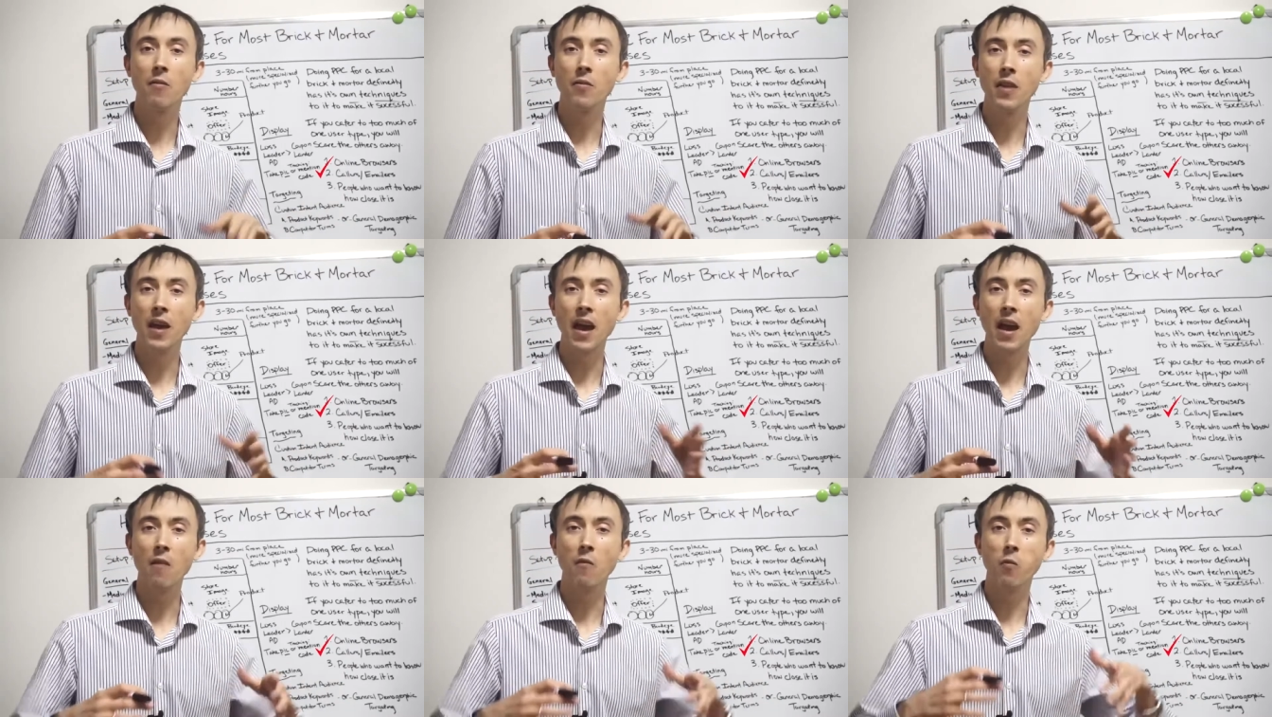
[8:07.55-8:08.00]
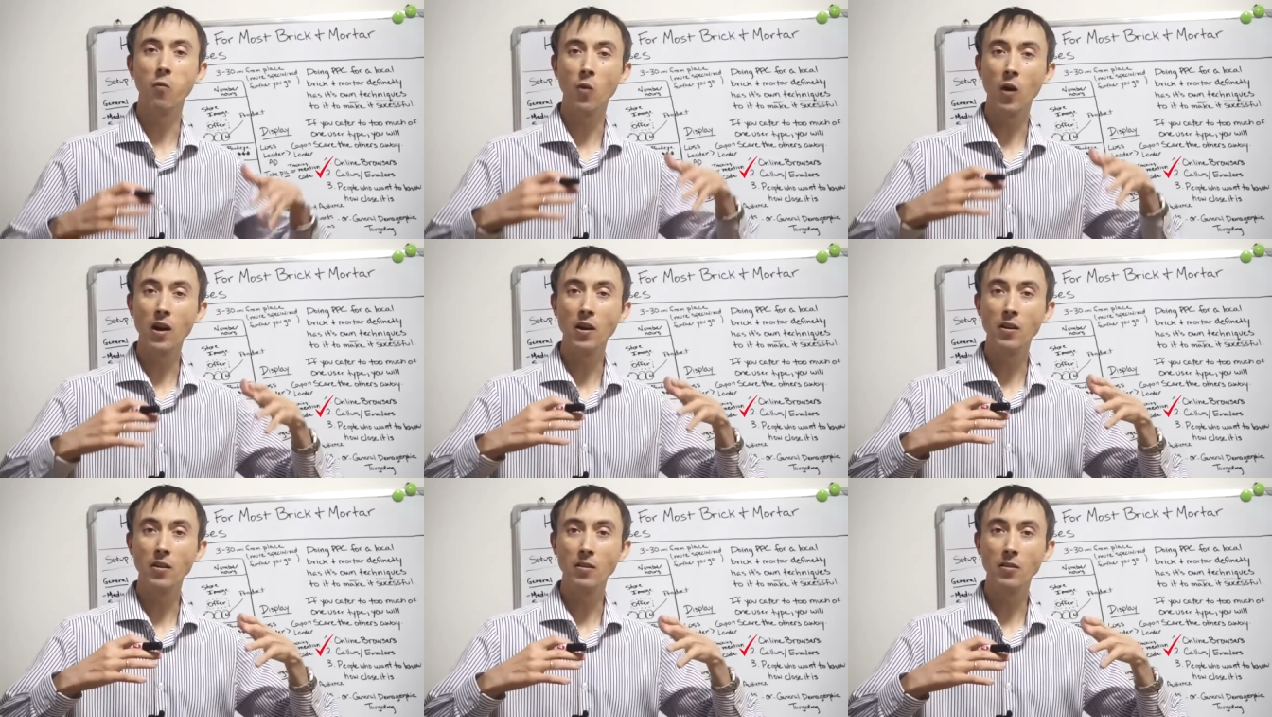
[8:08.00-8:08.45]
they have
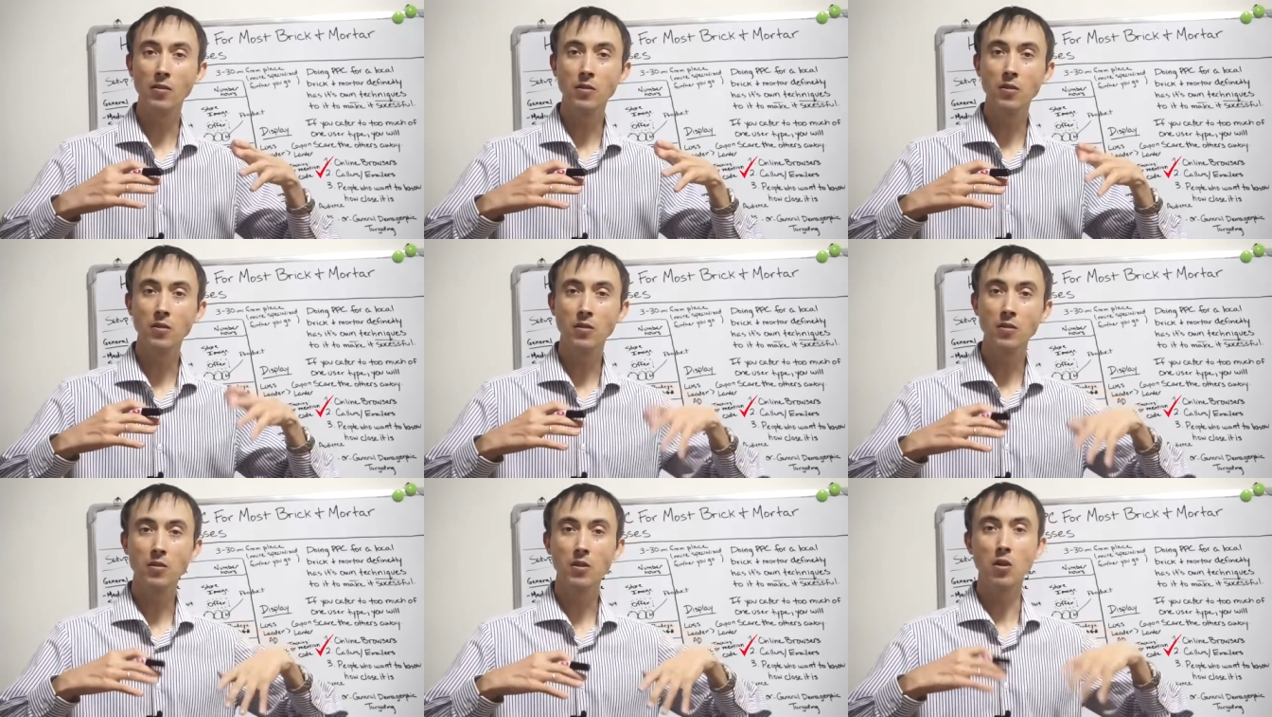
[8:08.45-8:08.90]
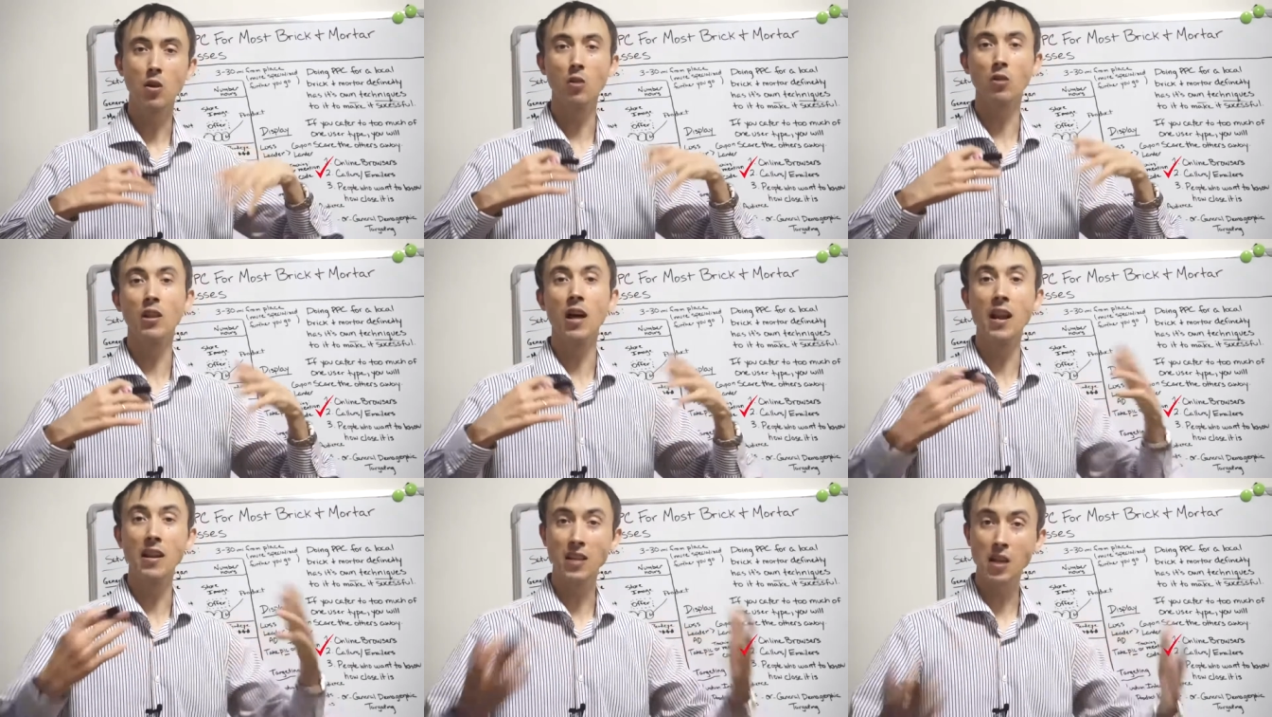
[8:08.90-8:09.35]
what, a
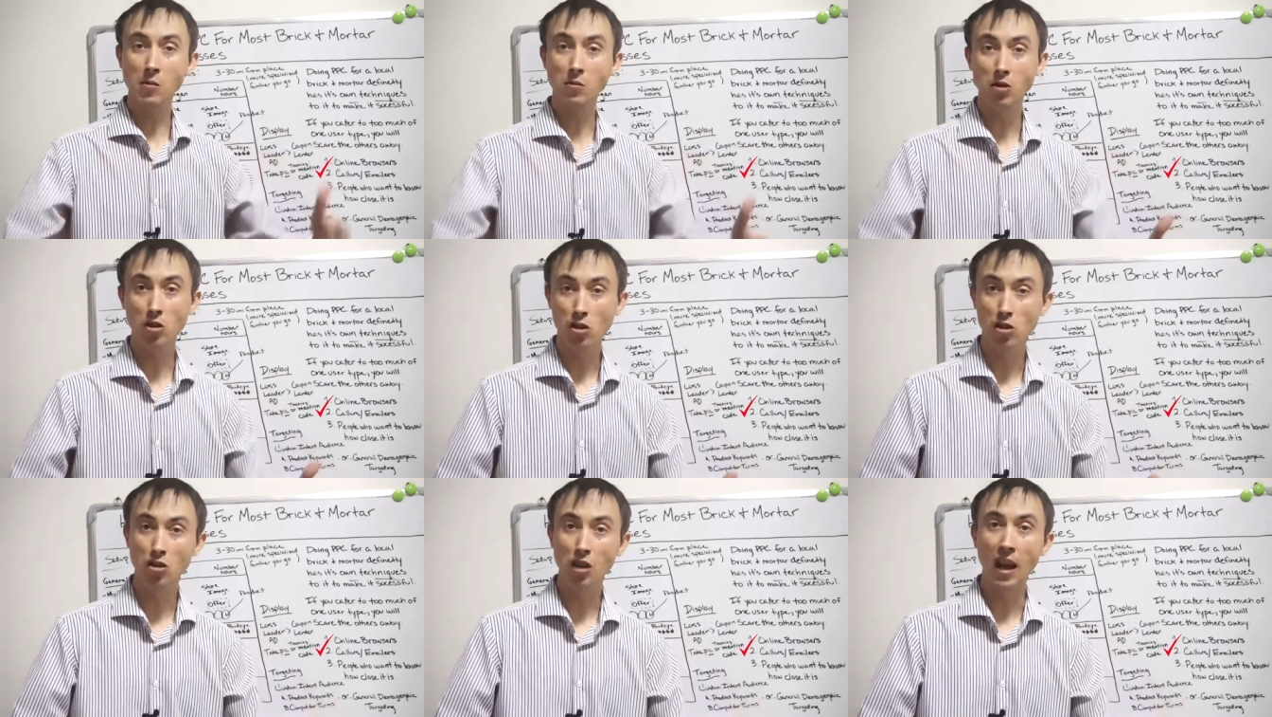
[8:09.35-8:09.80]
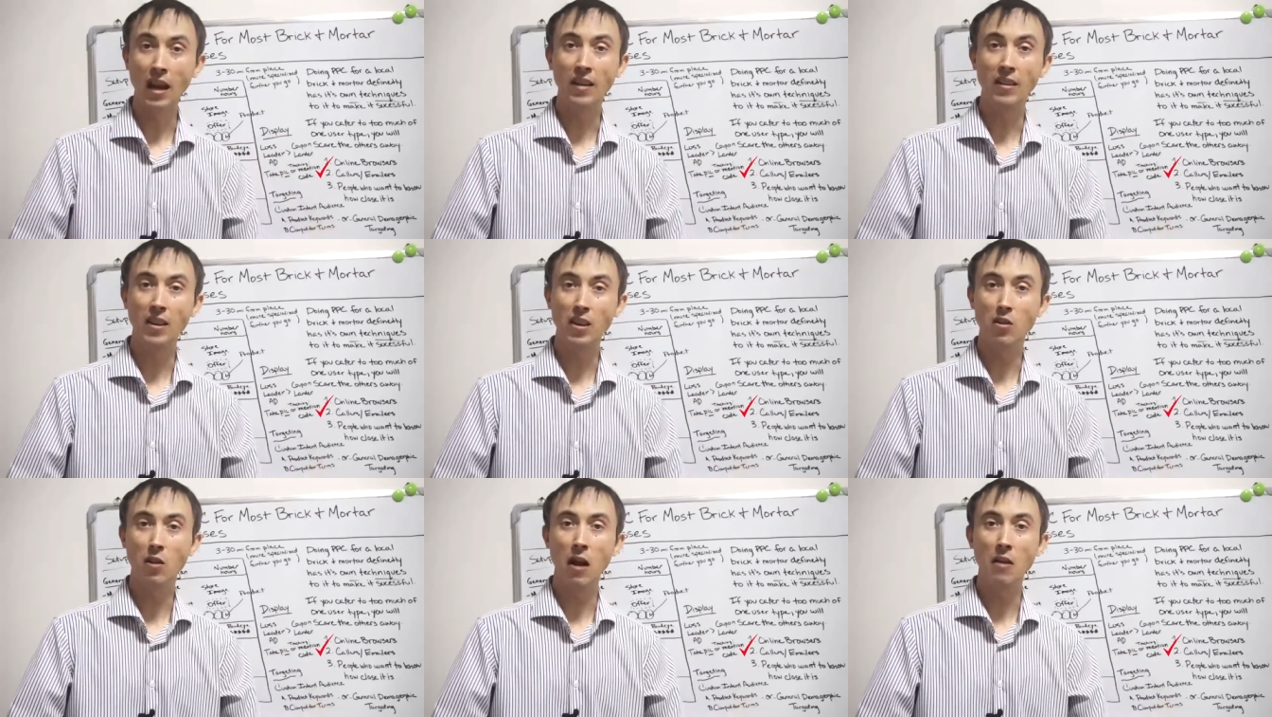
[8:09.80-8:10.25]
lot of times just
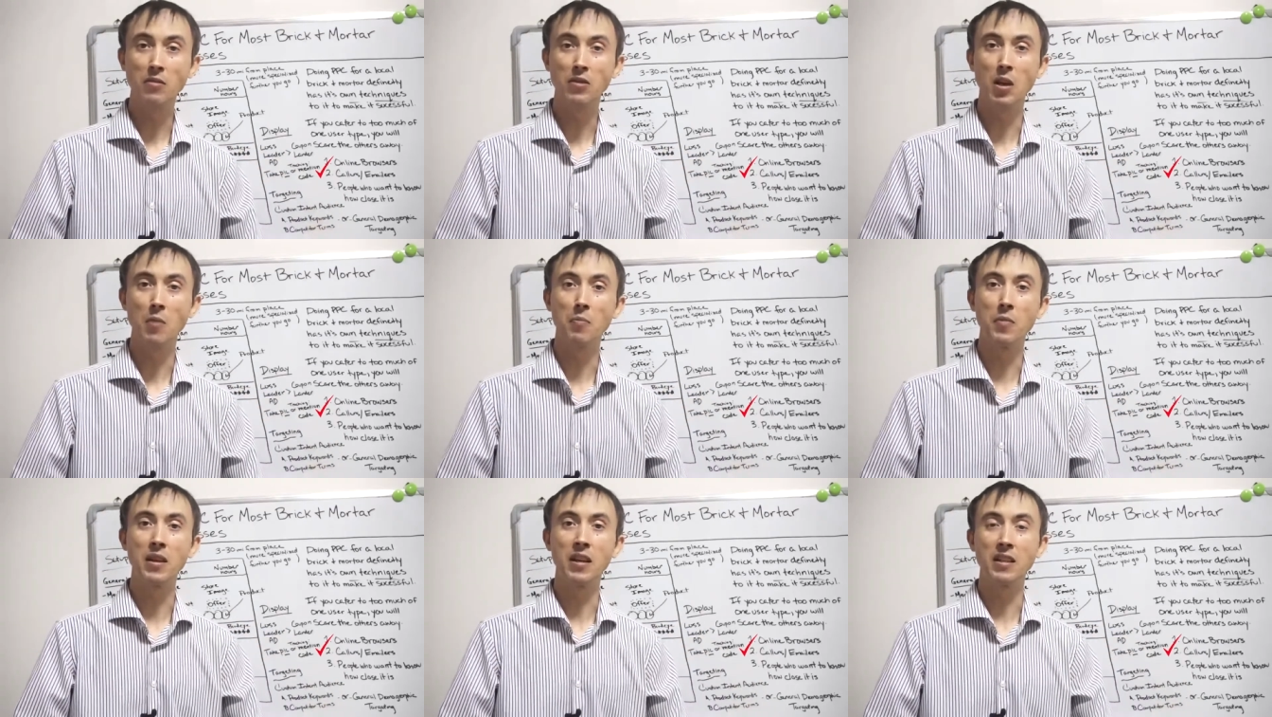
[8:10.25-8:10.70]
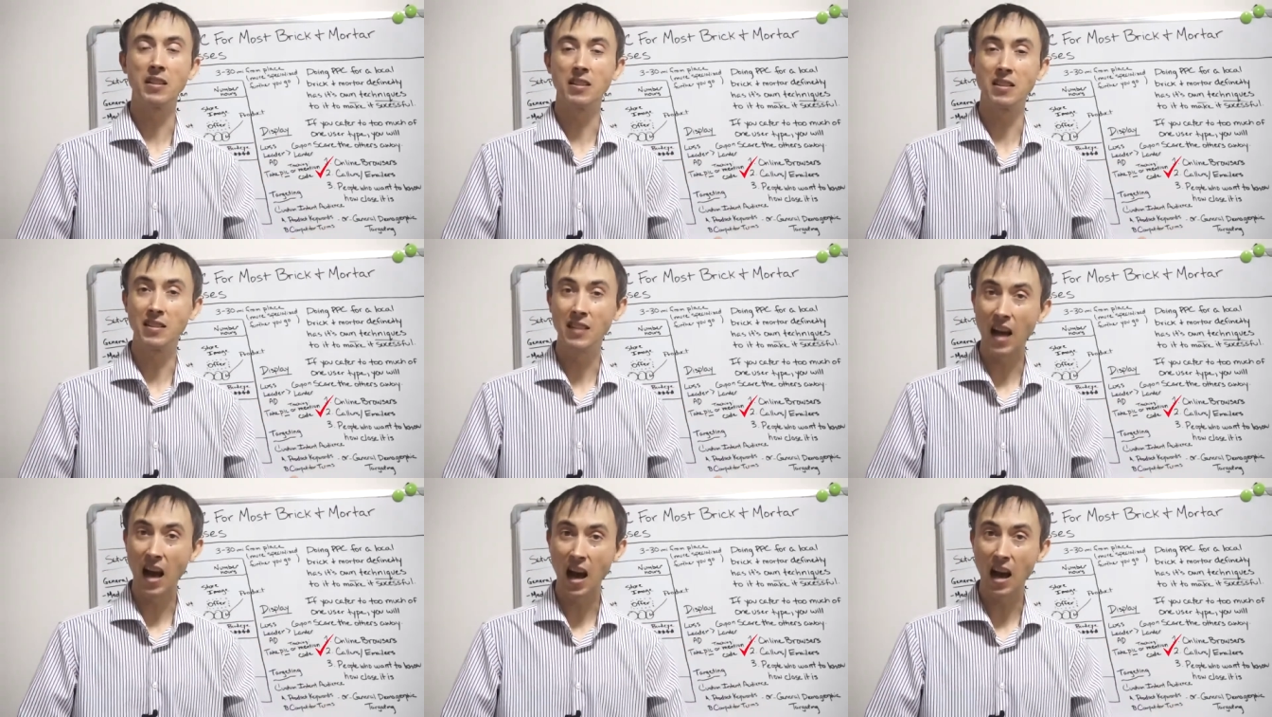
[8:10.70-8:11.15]
check that you have something in
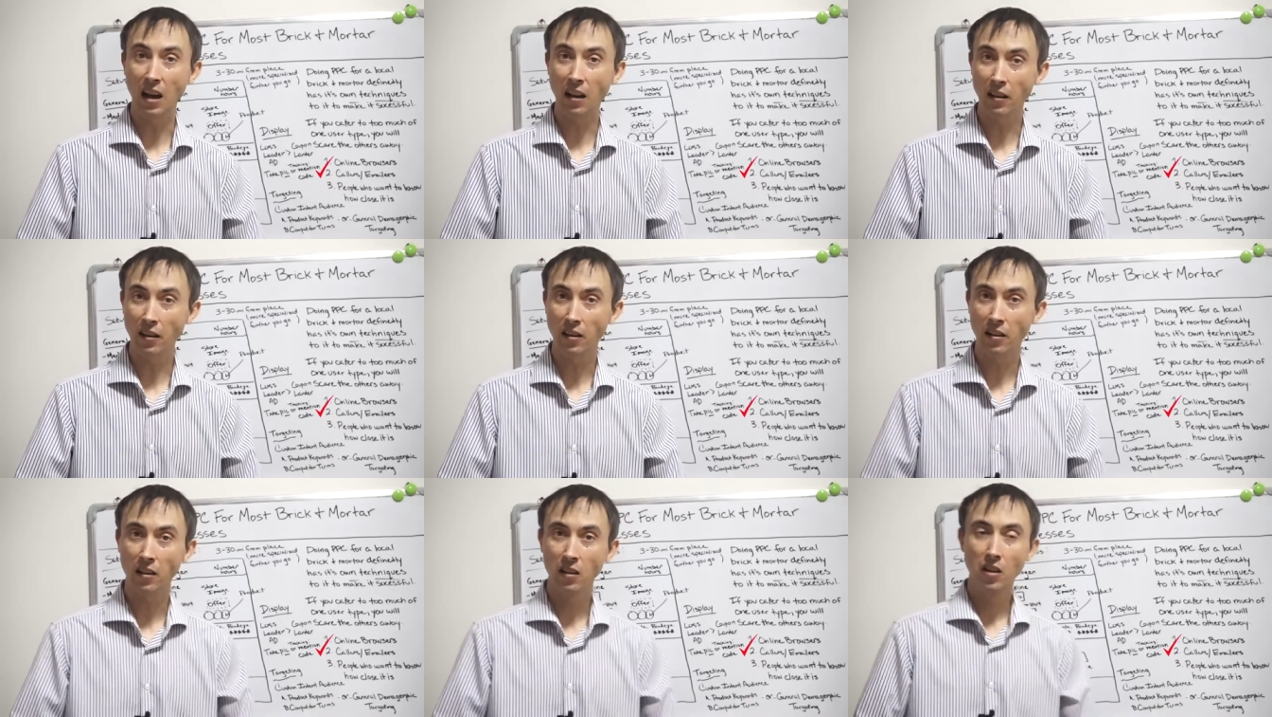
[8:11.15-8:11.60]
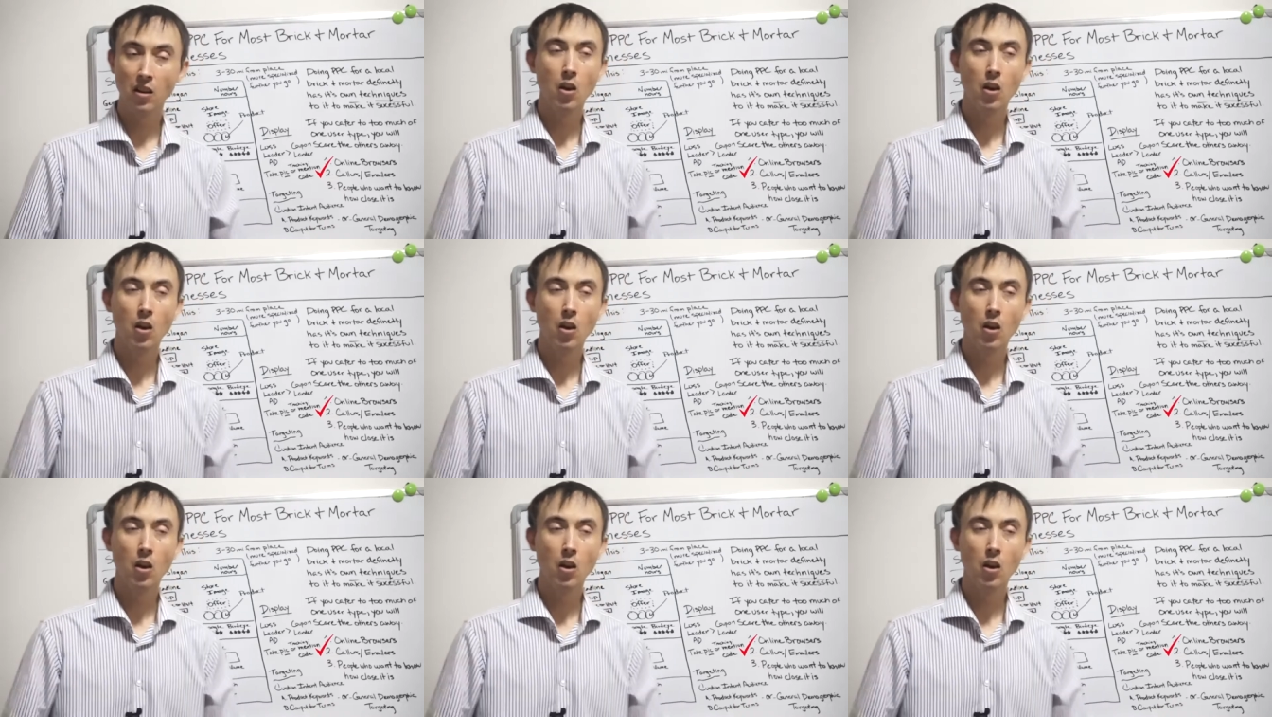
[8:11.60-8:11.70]
stock,